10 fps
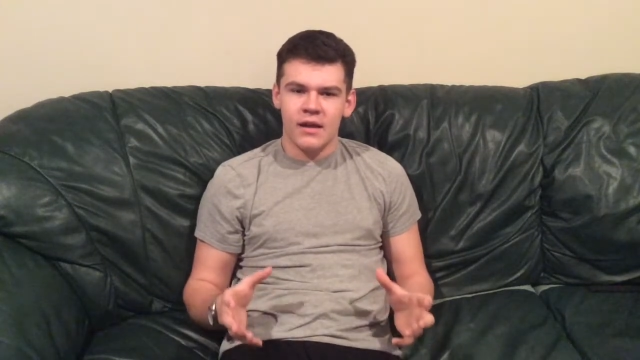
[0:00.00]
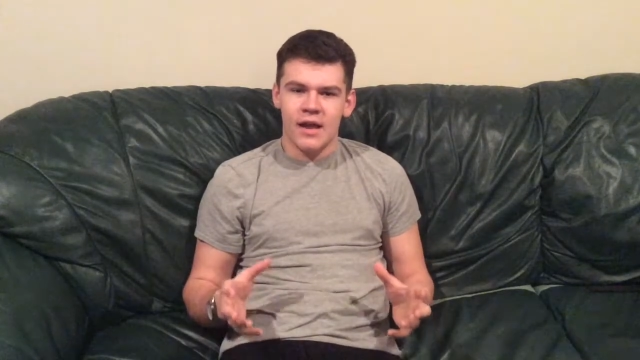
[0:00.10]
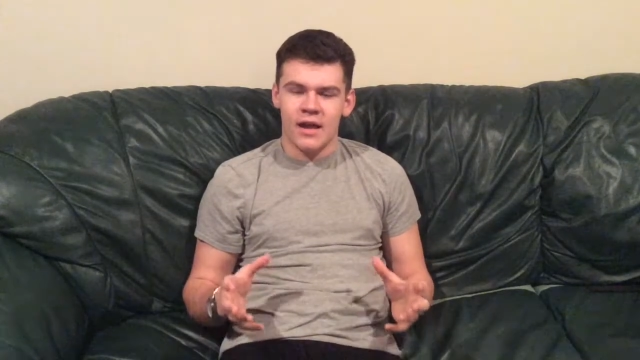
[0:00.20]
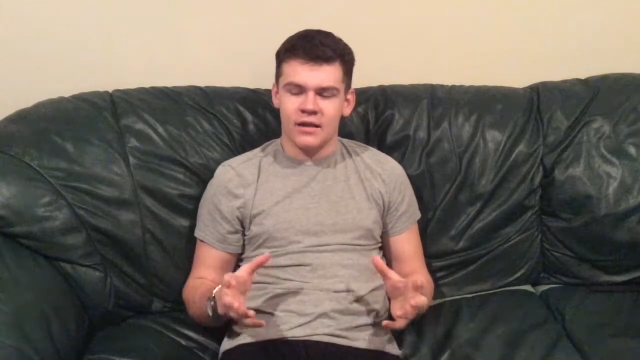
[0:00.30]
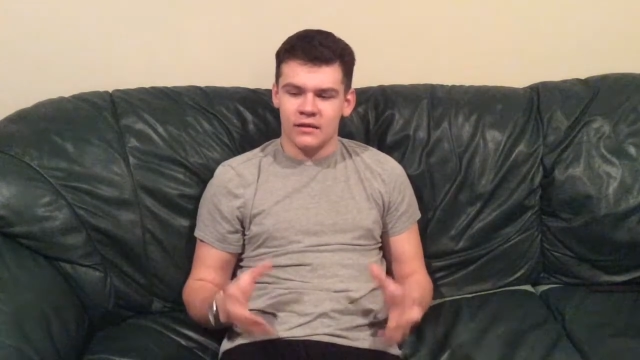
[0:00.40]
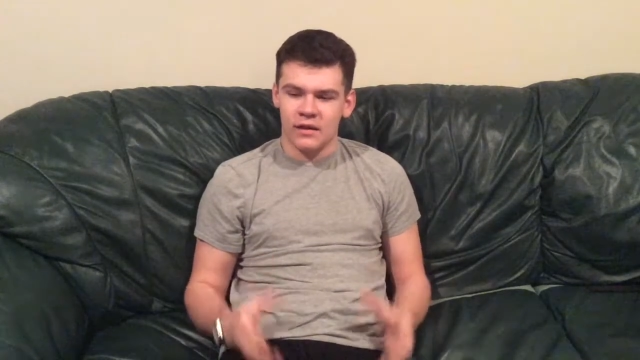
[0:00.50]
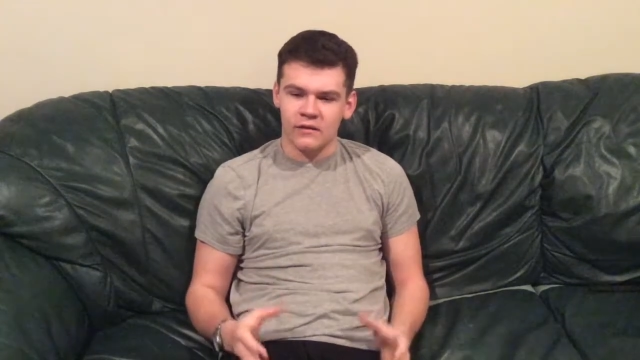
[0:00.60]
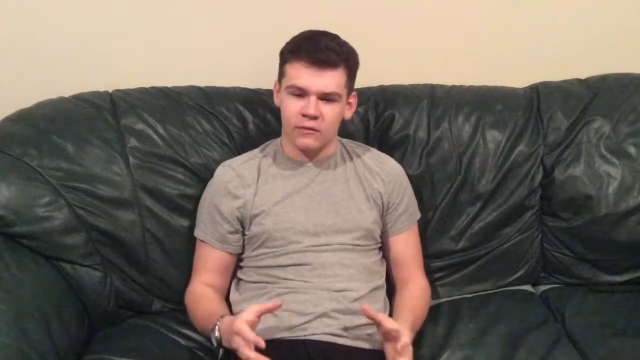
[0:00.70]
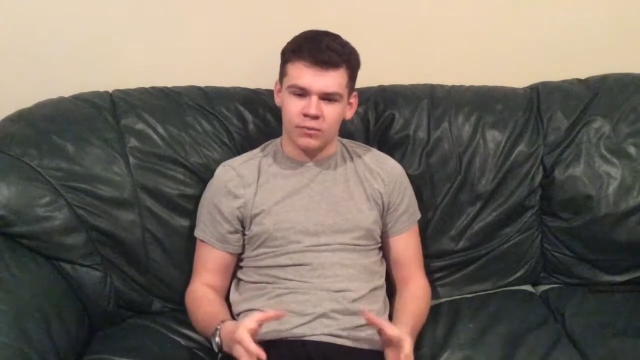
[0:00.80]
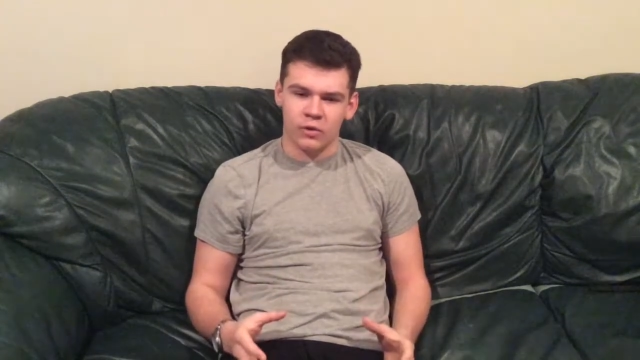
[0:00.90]
And
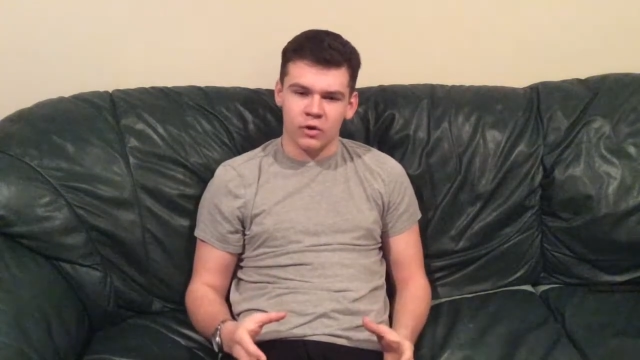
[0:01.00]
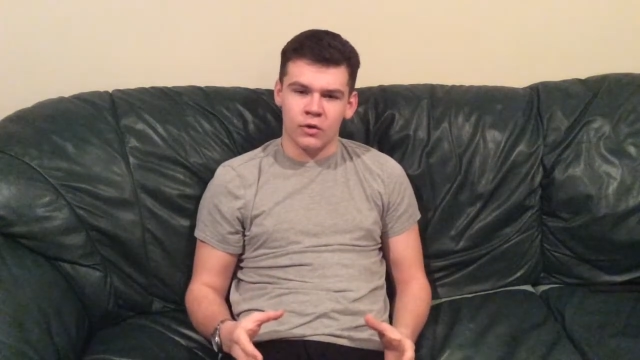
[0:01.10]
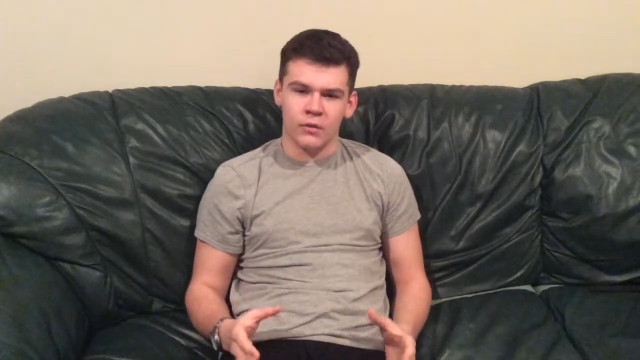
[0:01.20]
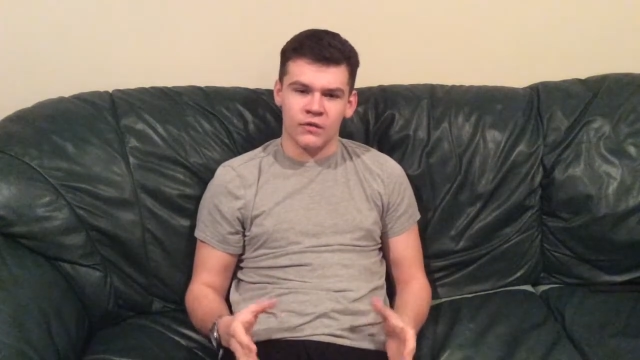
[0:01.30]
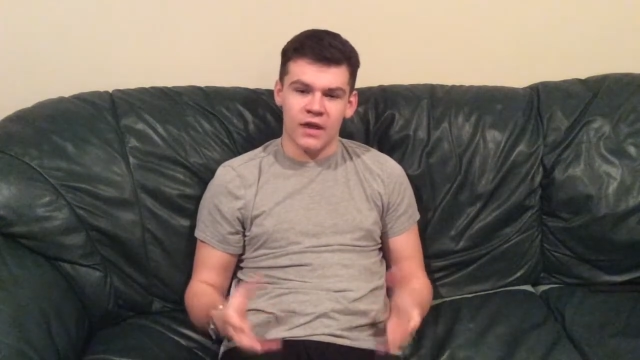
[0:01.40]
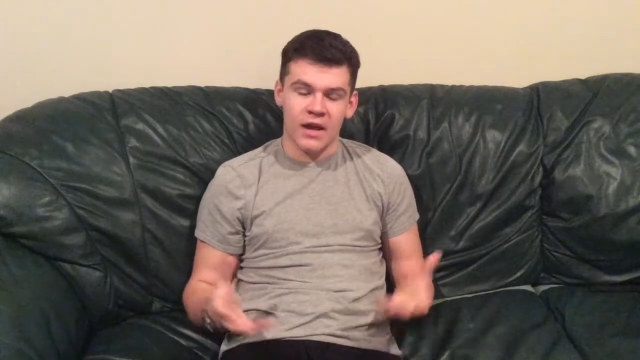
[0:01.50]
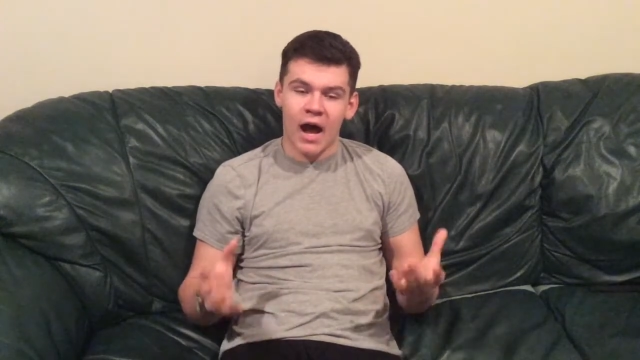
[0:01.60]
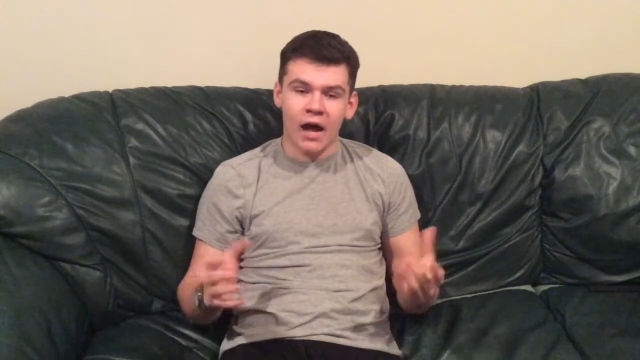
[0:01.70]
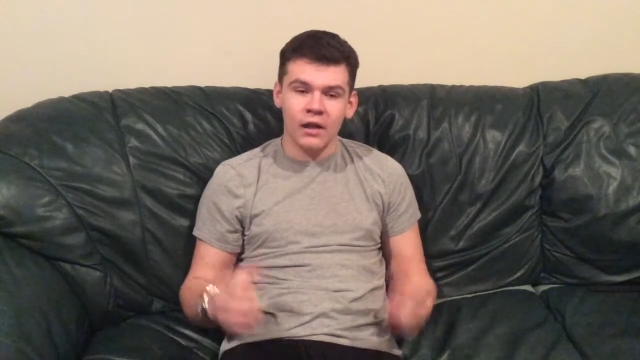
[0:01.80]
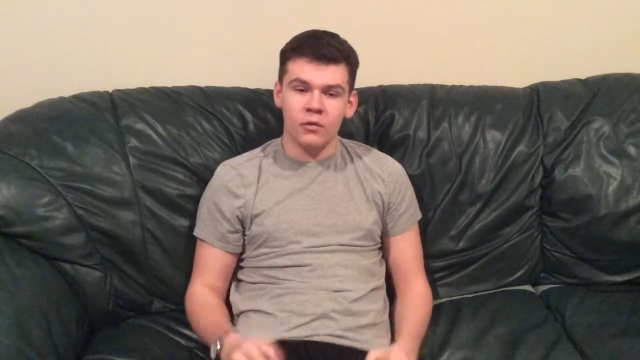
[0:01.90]
this proves that
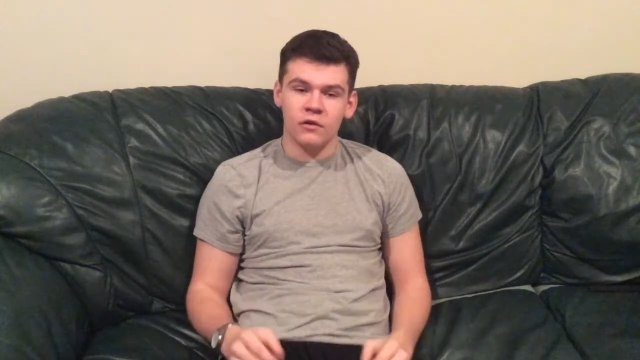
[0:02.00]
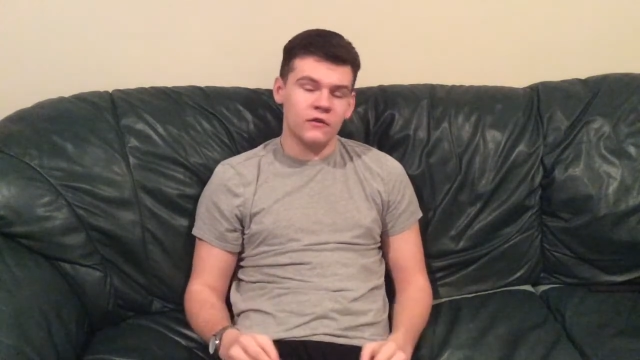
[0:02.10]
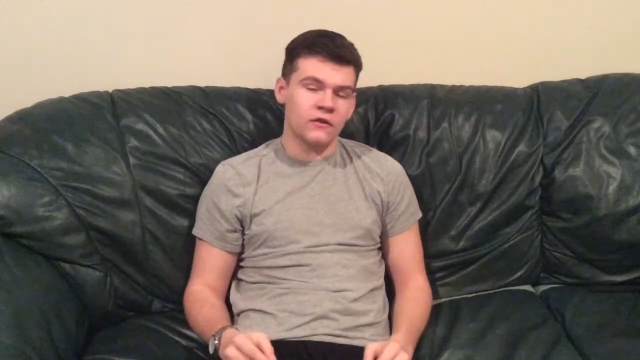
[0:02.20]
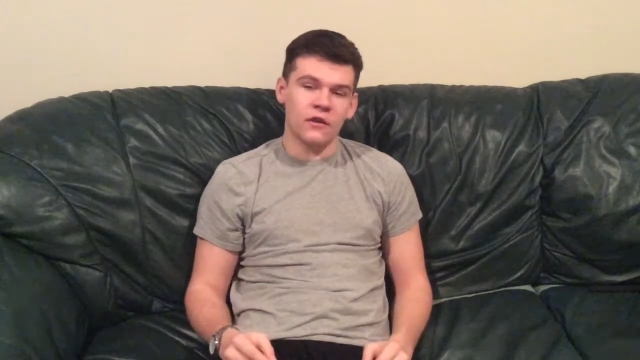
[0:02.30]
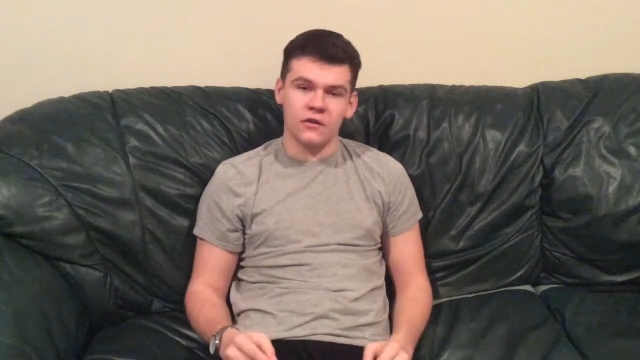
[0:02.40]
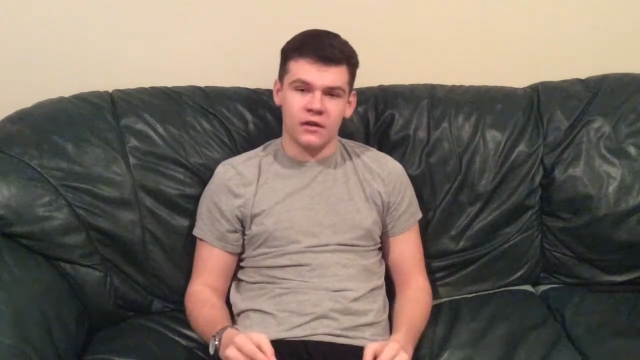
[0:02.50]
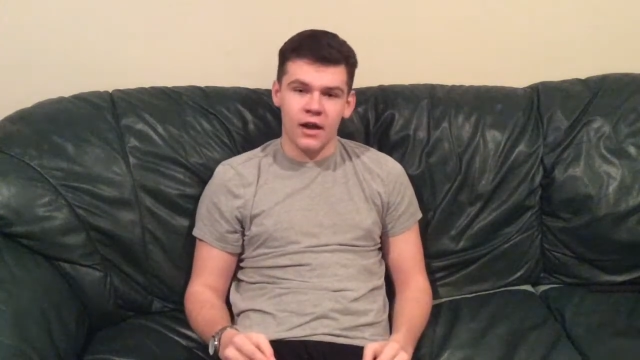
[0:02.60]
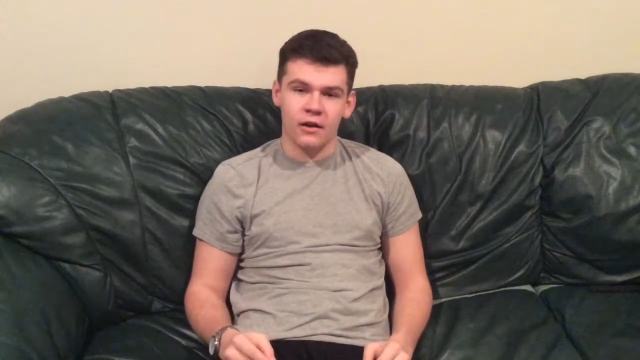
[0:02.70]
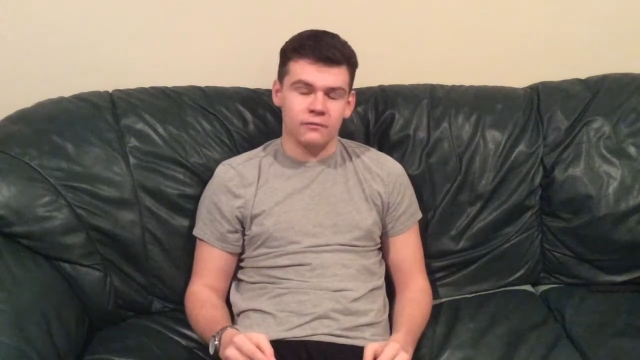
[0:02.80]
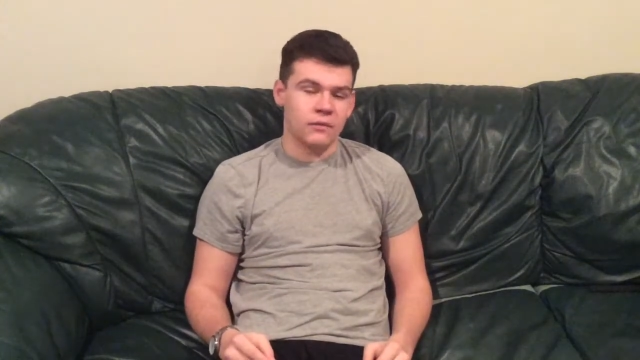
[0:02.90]
Hollywood just doesn't
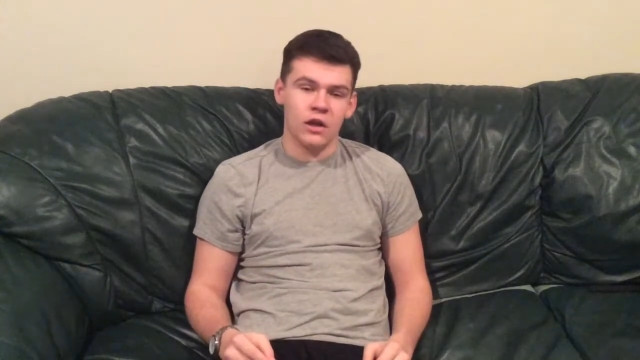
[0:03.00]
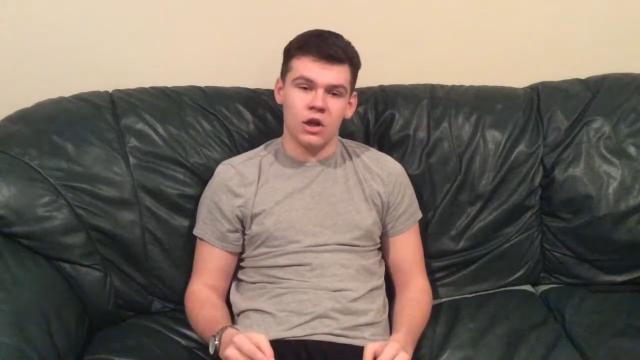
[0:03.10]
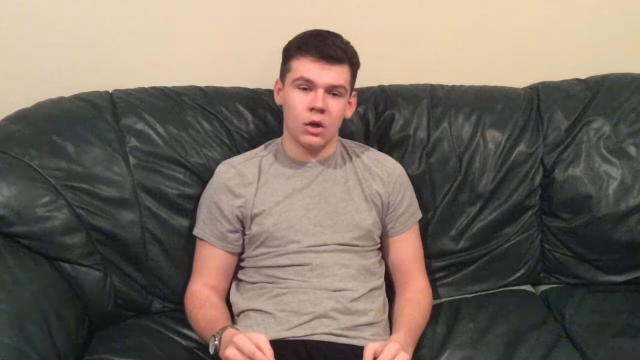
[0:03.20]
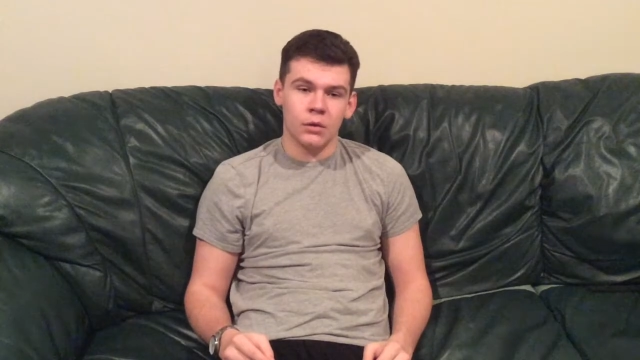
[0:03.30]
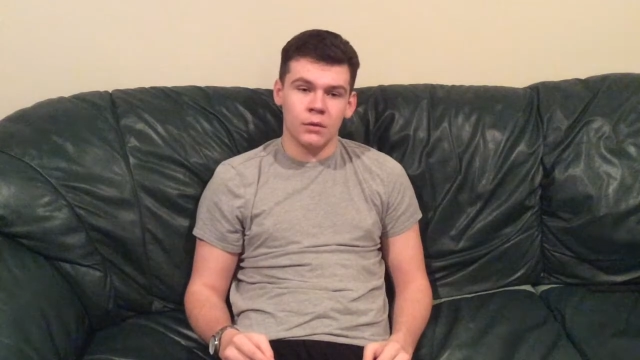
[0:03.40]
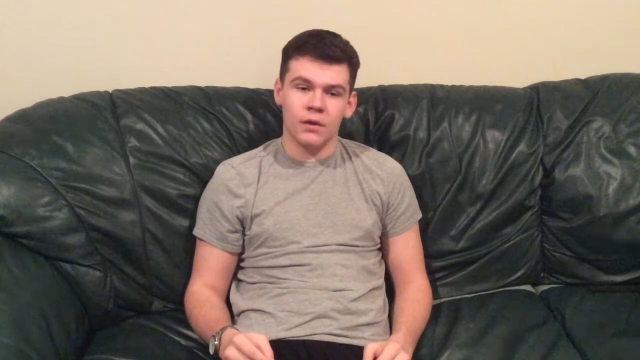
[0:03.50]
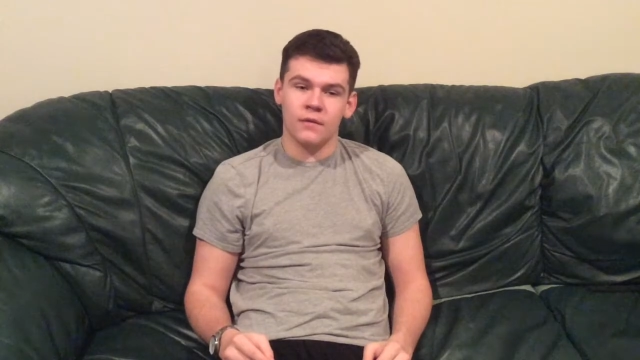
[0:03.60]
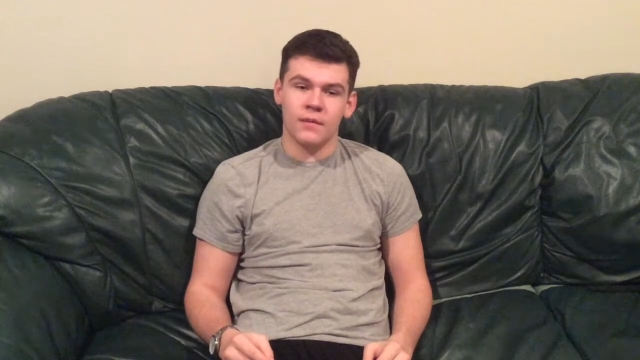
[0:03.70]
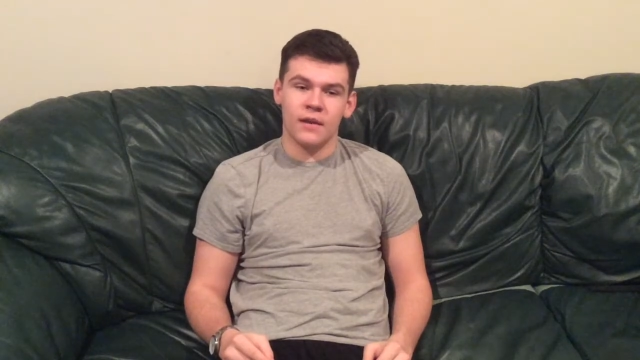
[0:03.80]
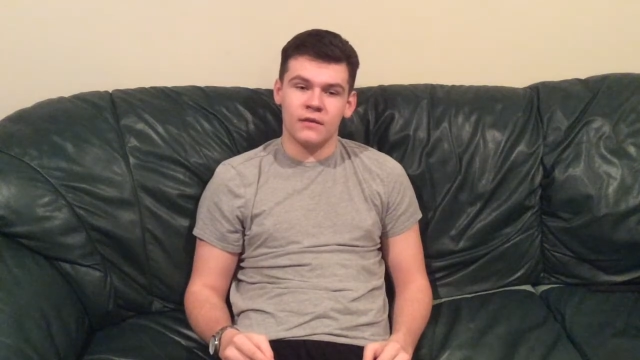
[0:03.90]
care. They go with whatever
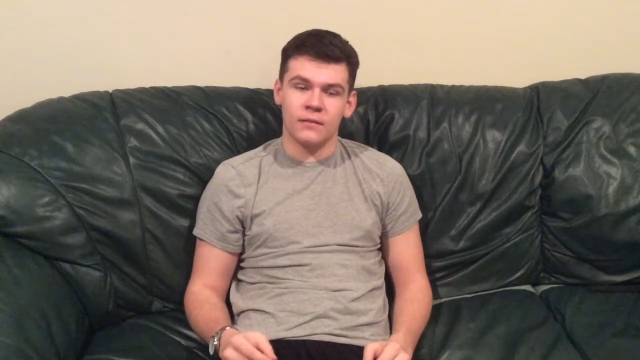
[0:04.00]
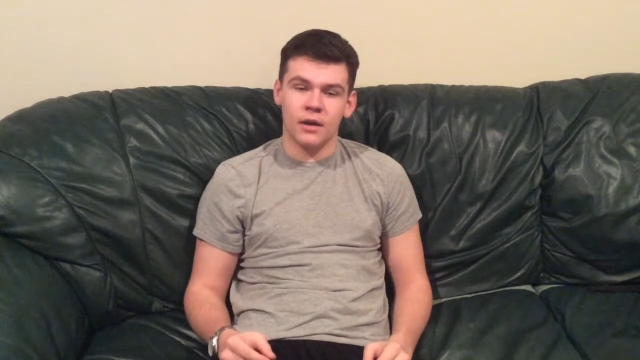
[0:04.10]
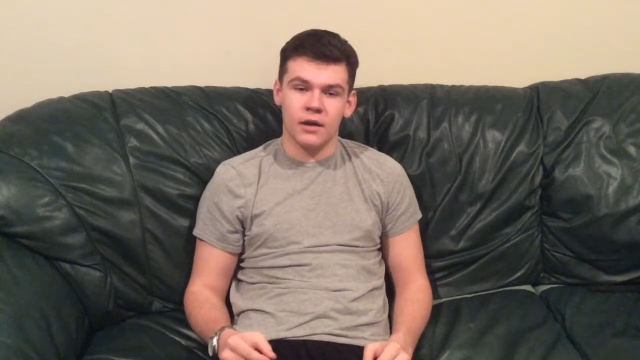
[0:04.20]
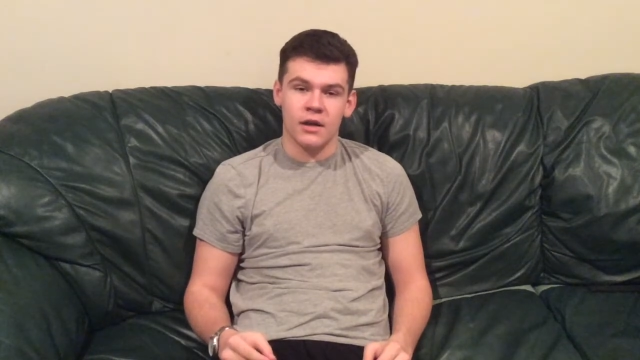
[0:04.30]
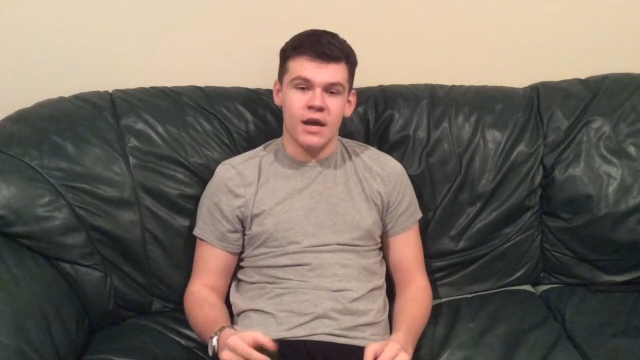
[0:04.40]
makes money.